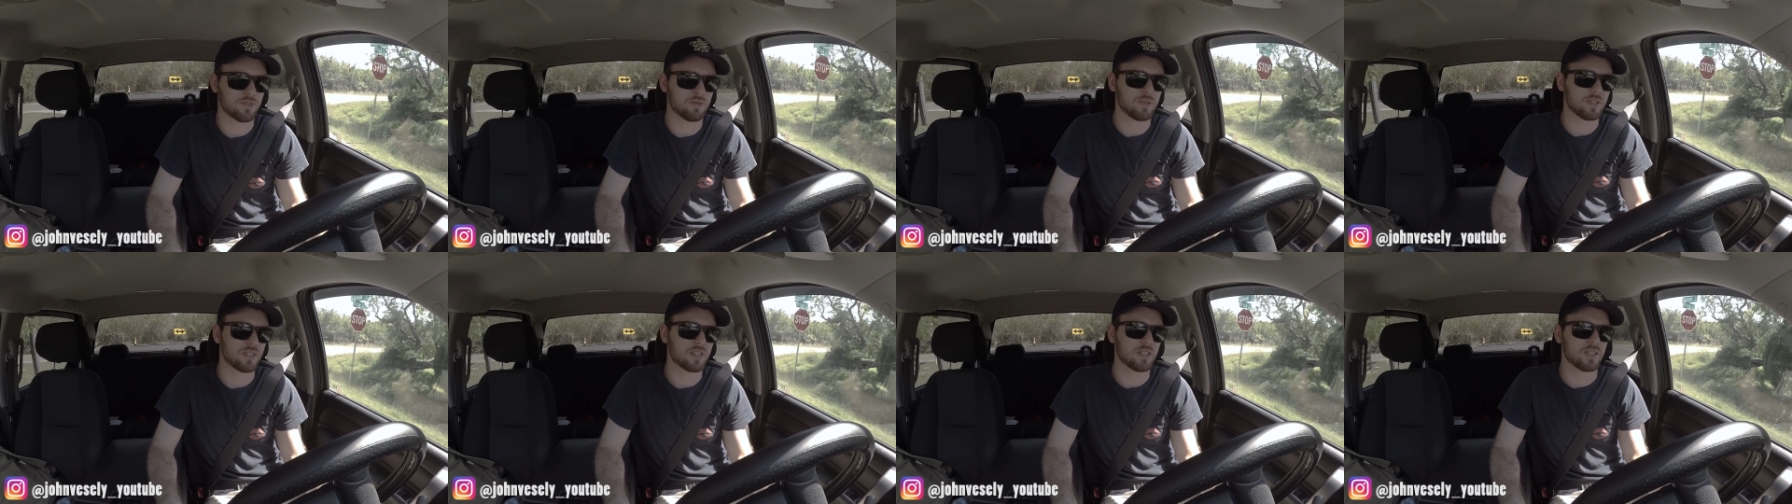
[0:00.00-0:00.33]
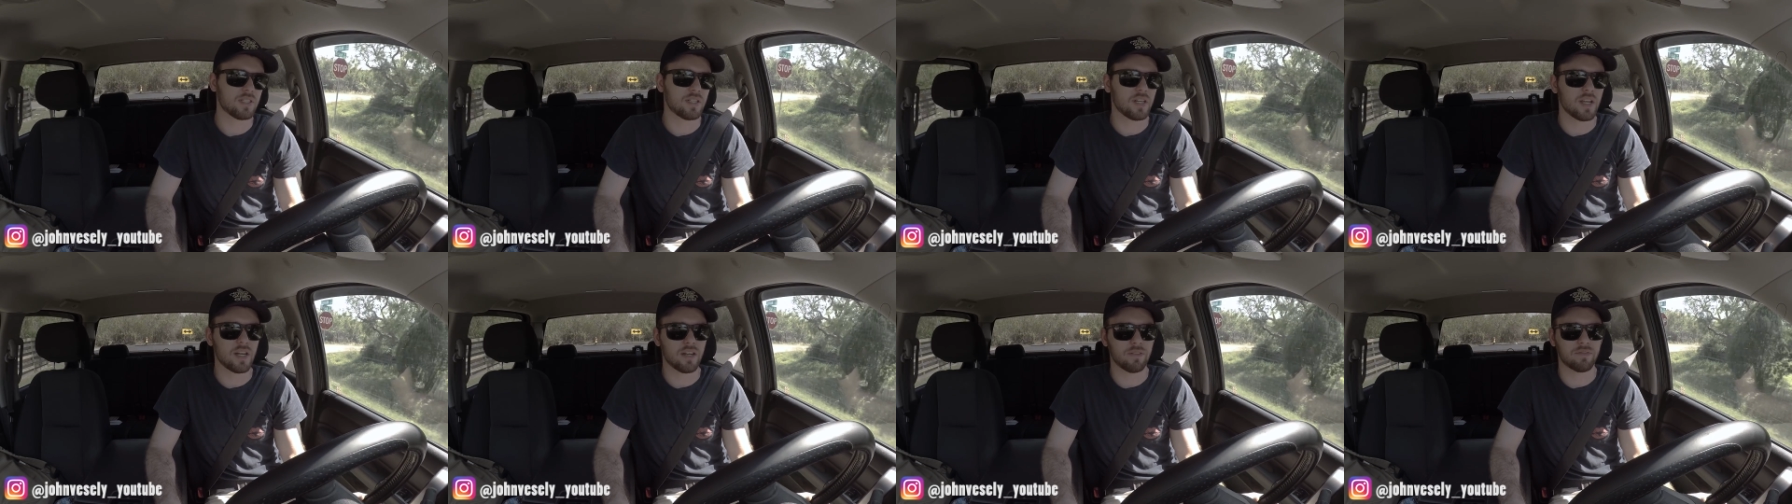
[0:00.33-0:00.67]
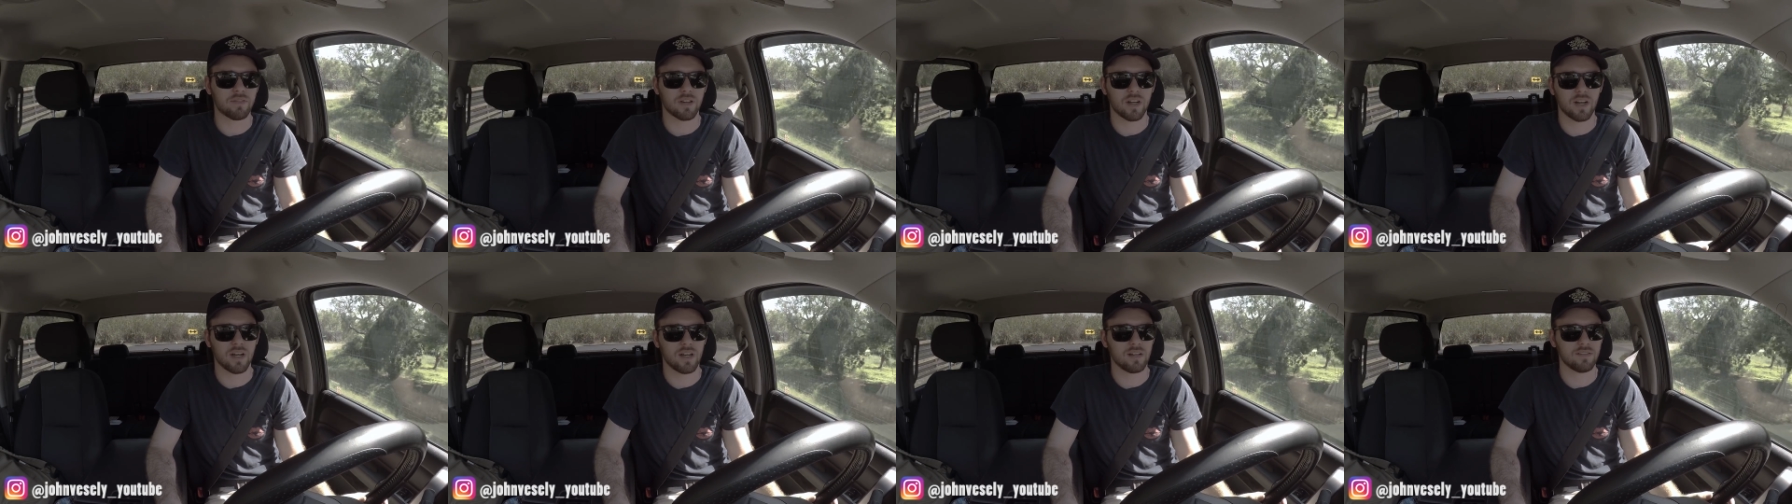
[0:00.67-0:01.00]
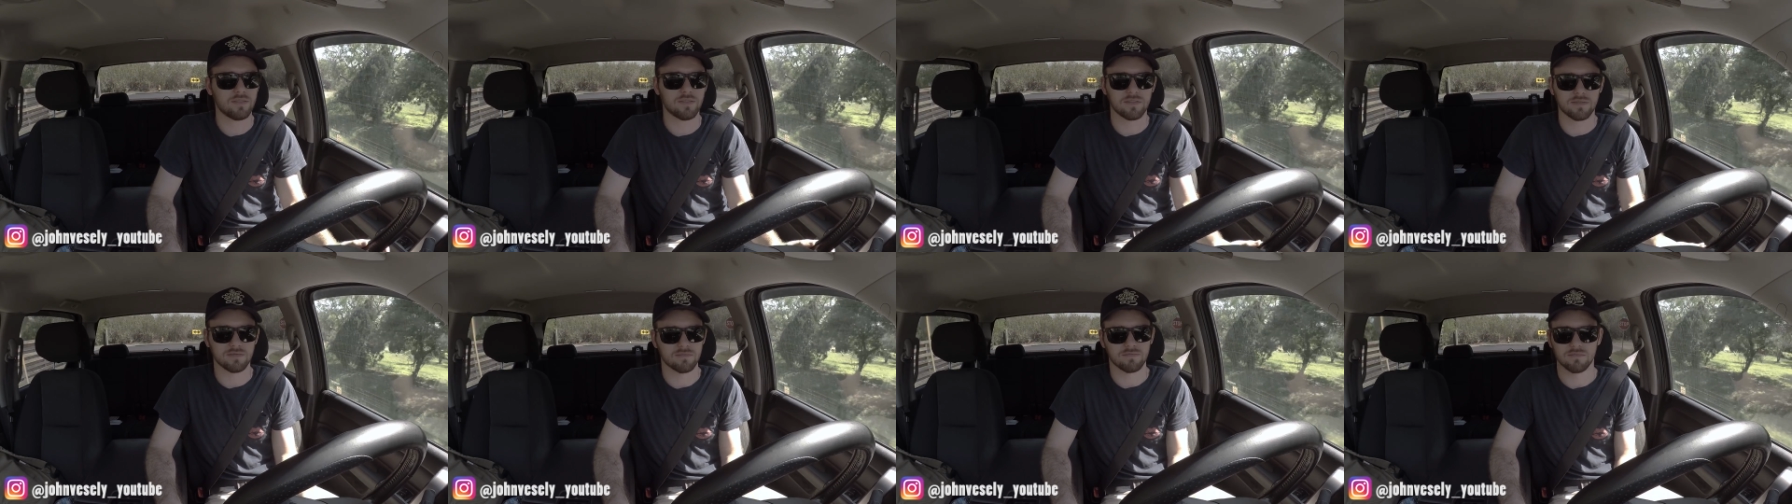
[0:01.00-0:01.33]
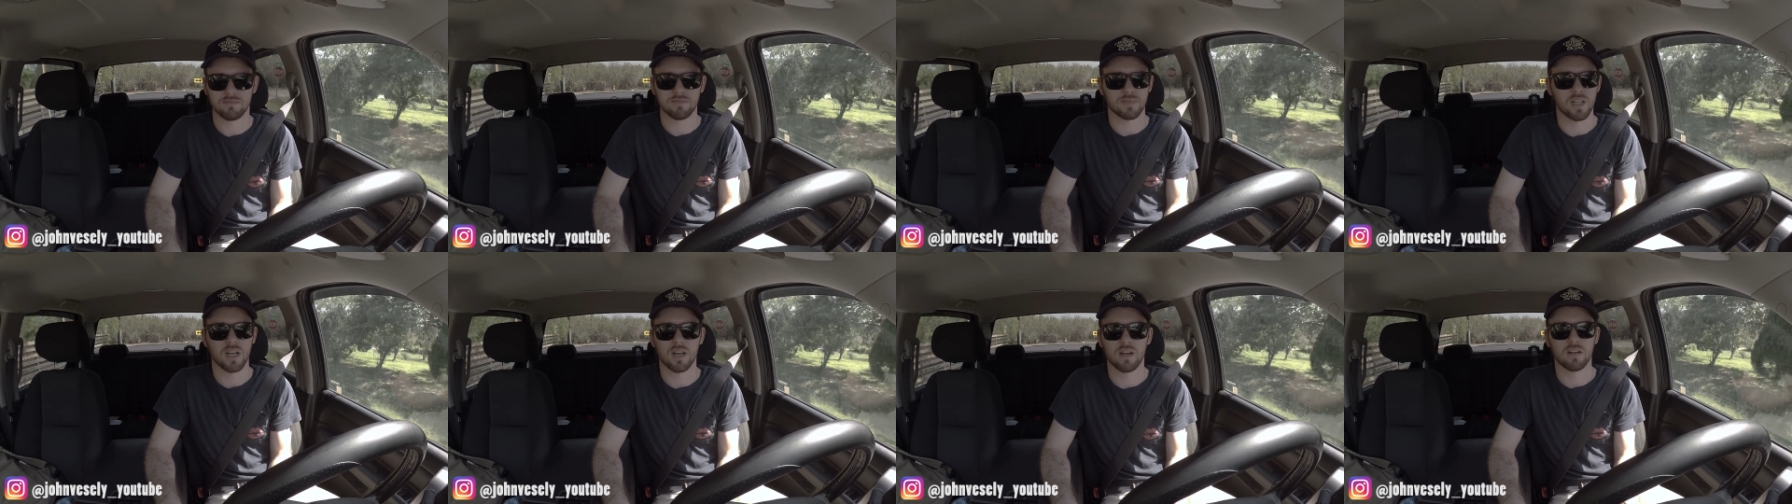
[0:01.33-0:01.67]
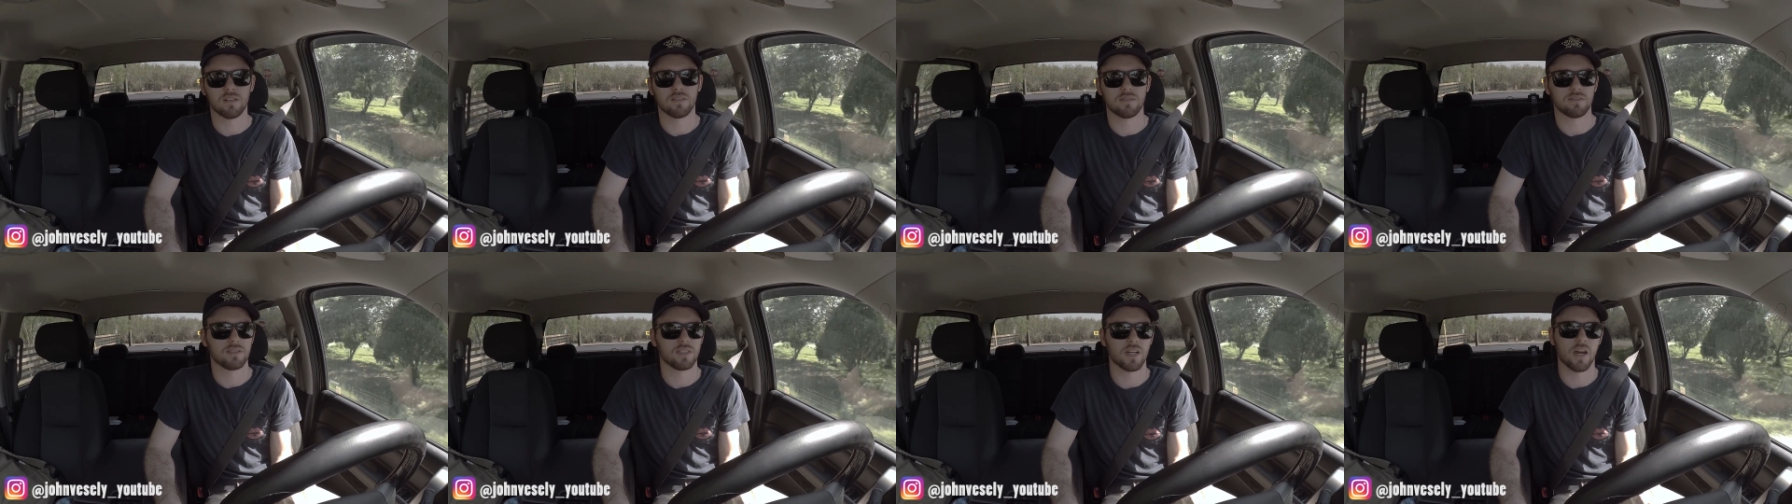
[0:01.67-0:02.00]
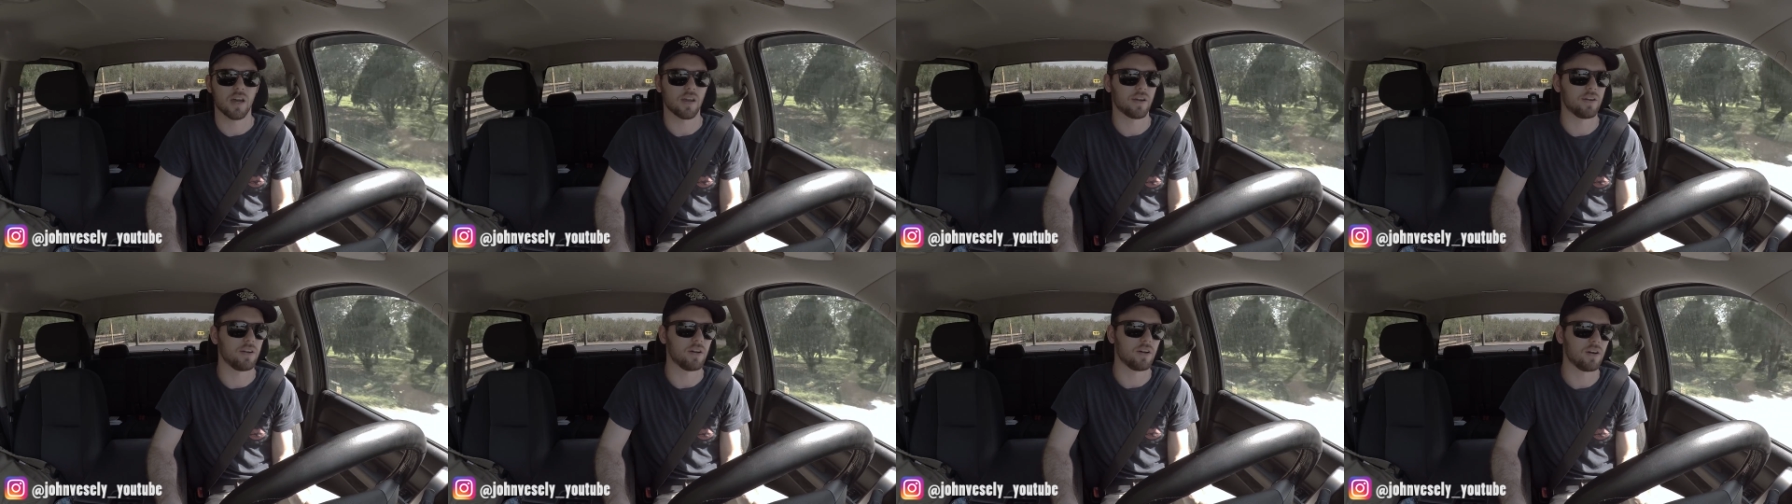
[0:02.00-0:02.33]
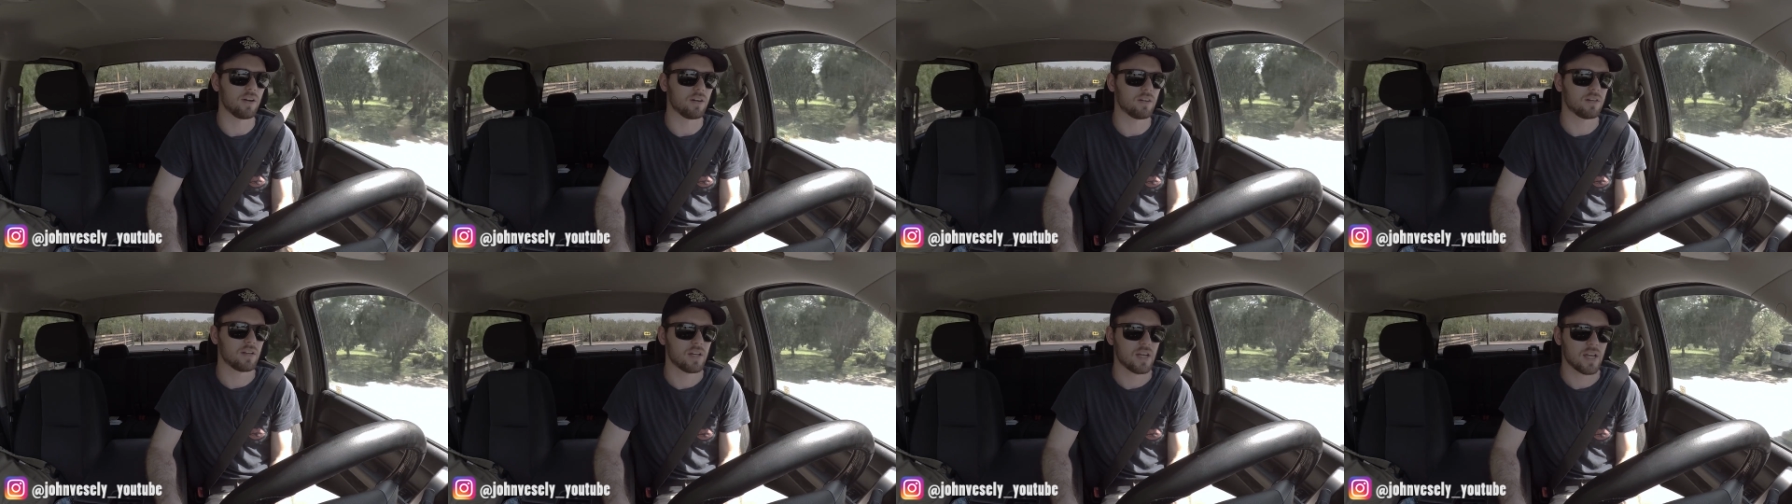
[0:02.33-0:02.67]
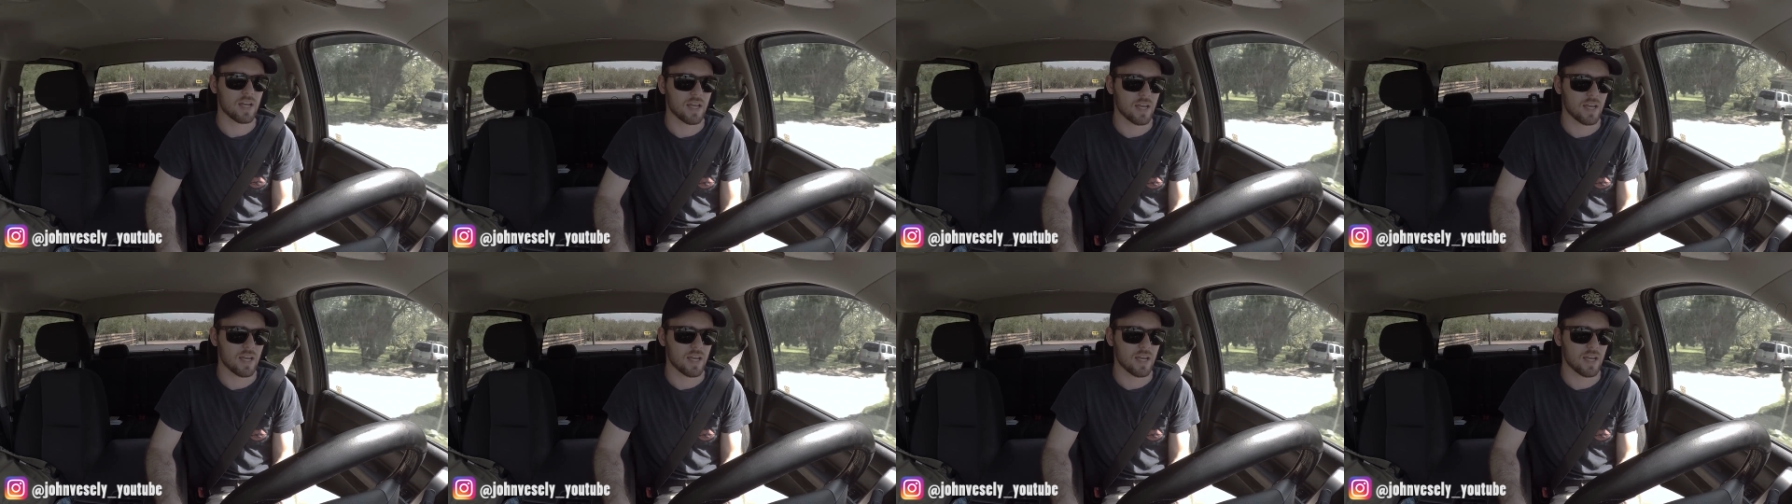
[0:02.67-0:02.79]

switching to the 85? No, not at all.